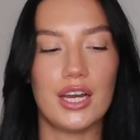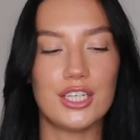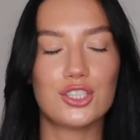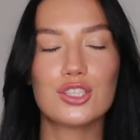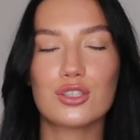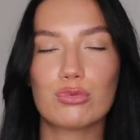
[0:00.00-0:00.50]

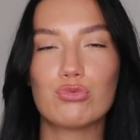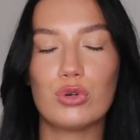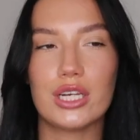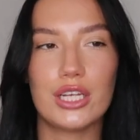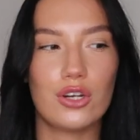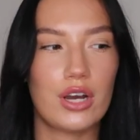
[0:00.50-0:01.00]
it's just a
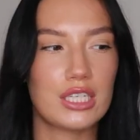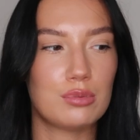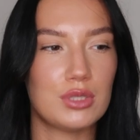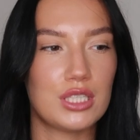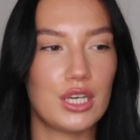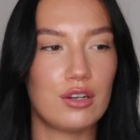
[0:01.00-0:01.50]
really nice
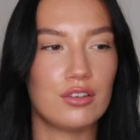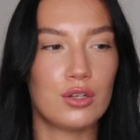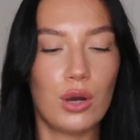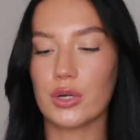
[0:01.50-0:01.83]
material.